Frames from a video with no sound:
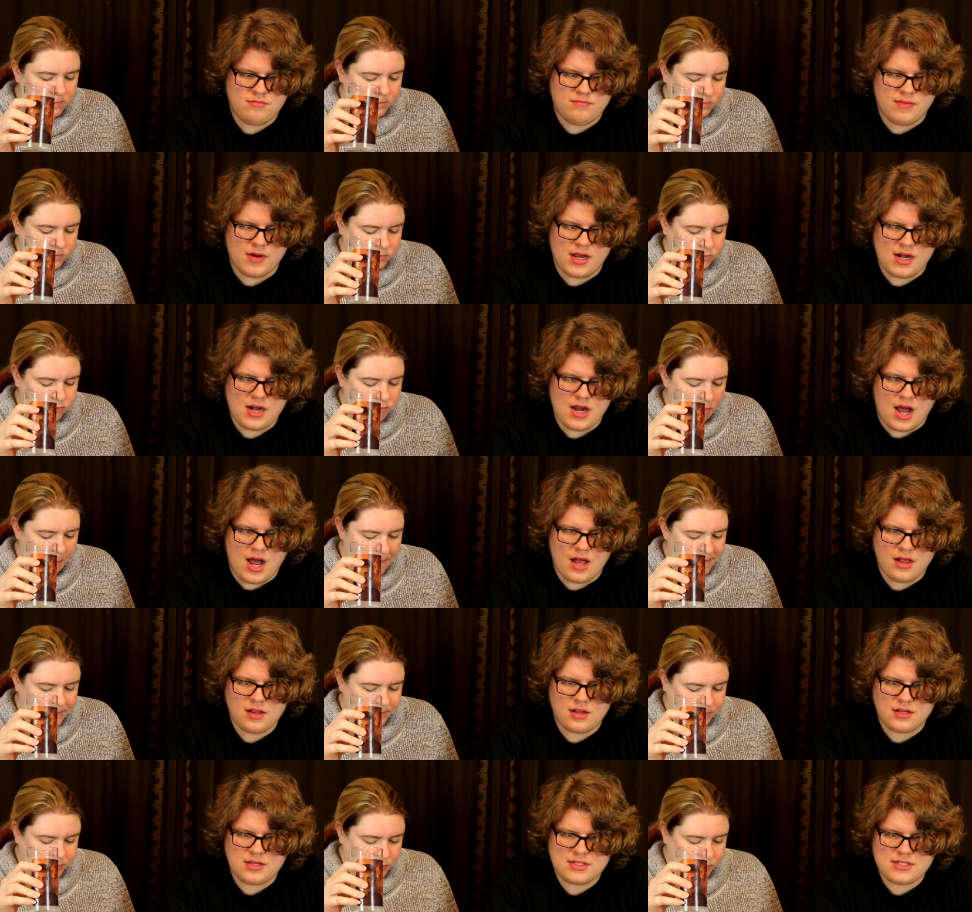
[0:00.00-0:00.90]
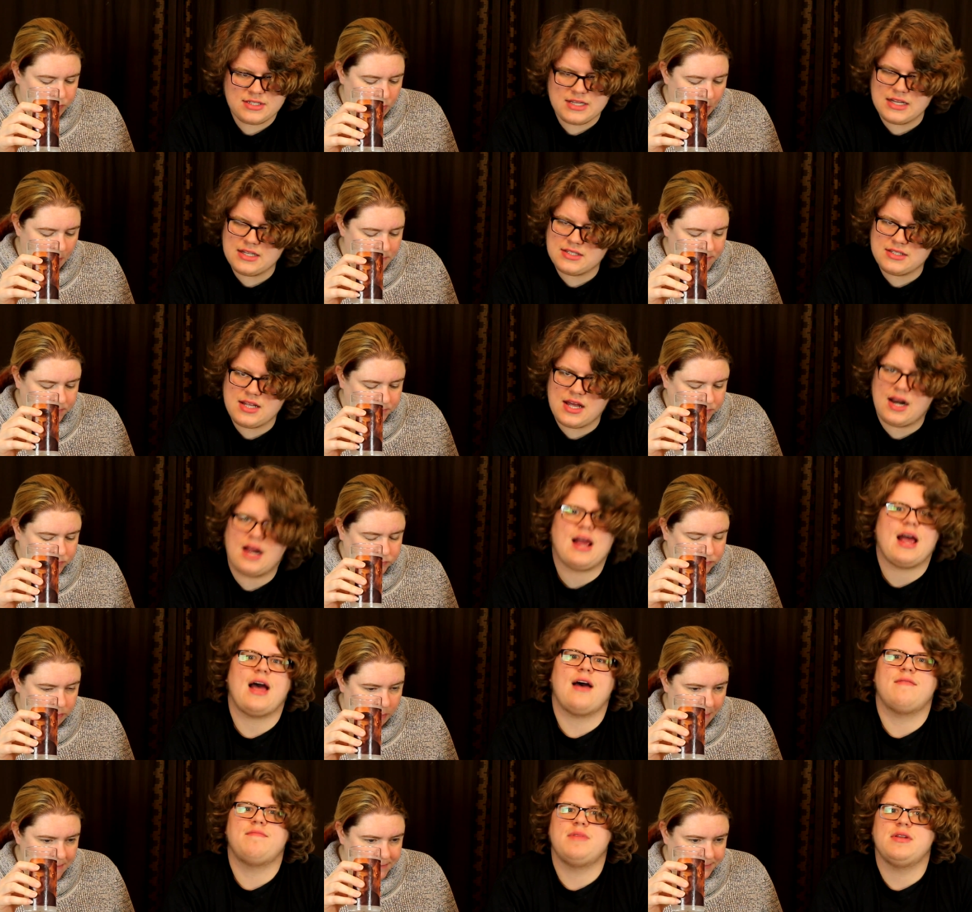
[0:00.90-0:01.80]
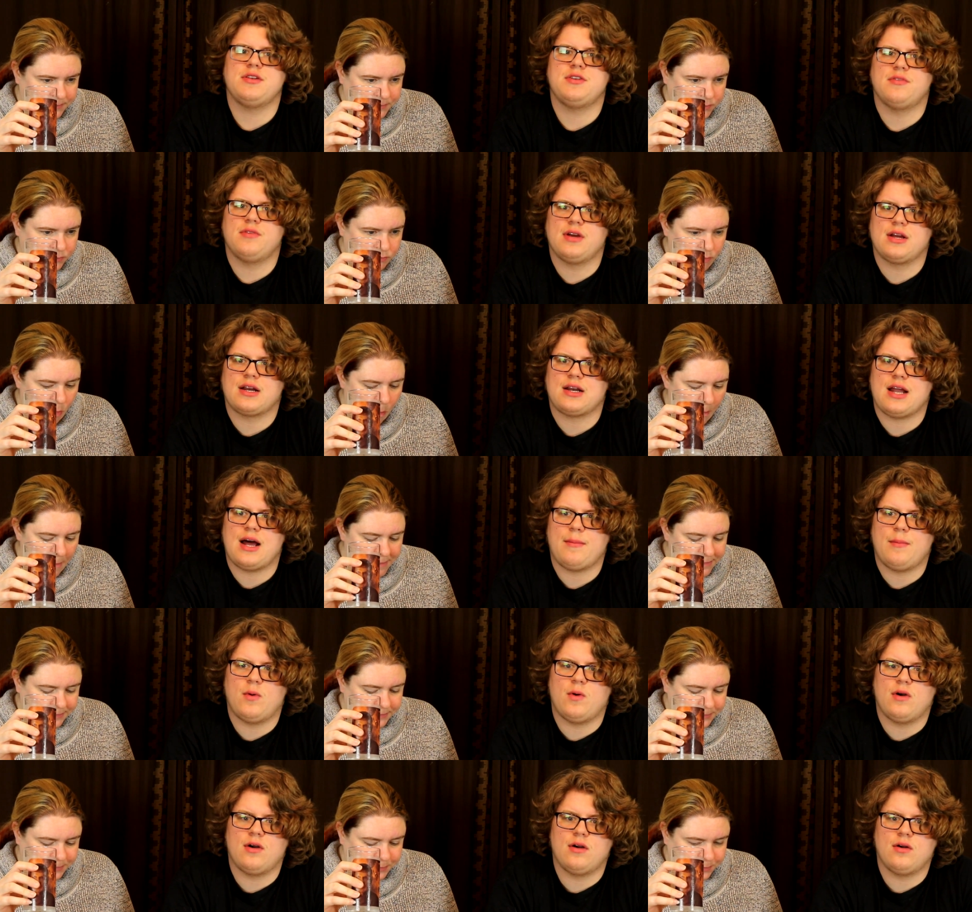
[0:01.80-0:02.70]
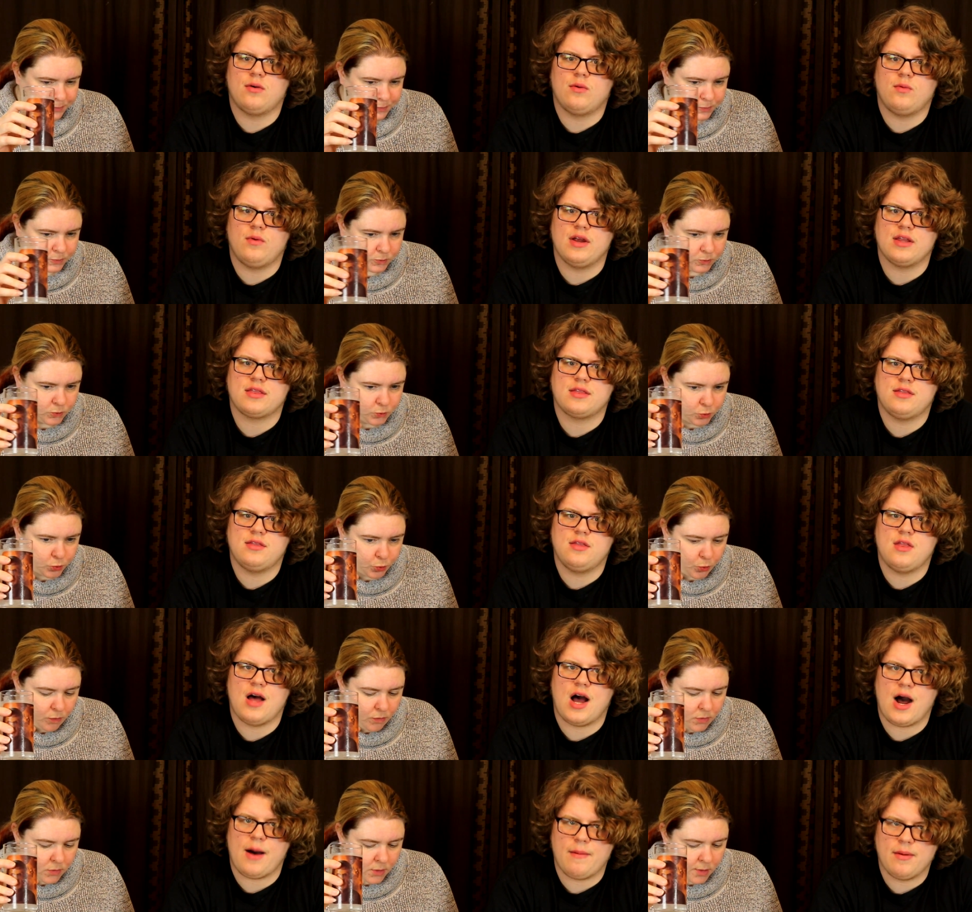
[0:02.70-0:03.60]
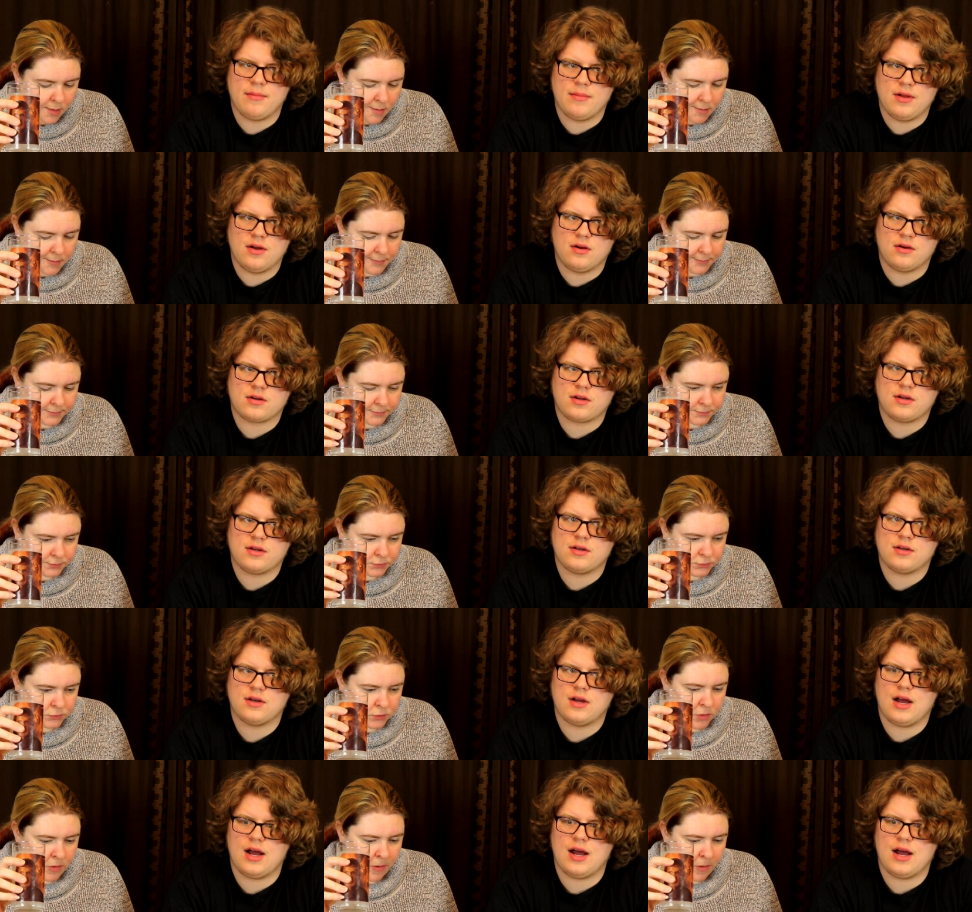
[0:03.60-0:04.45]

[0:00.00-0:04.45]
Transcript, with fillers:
Speaker 1: But since then, I have been doing a lot more with almond milk.